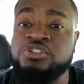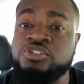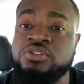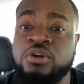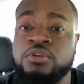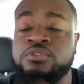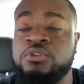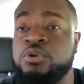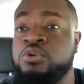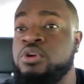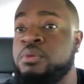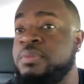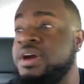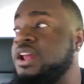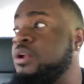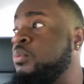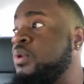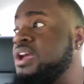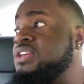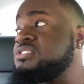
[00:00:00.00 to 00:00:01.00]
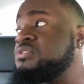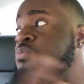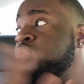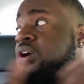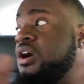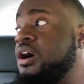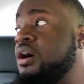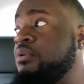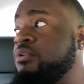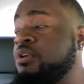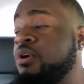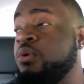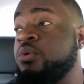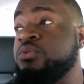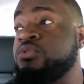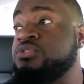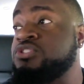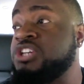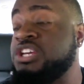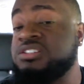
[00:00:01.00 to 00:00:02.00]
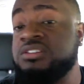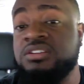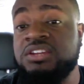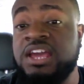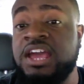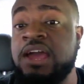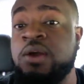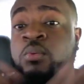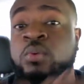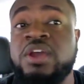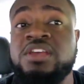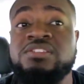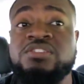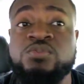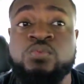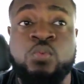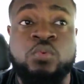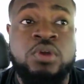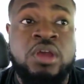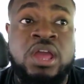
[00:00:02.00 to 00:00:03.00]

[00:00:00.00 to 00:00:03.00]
She gonna throw you a better waist, and we all know Jessica Dine waist is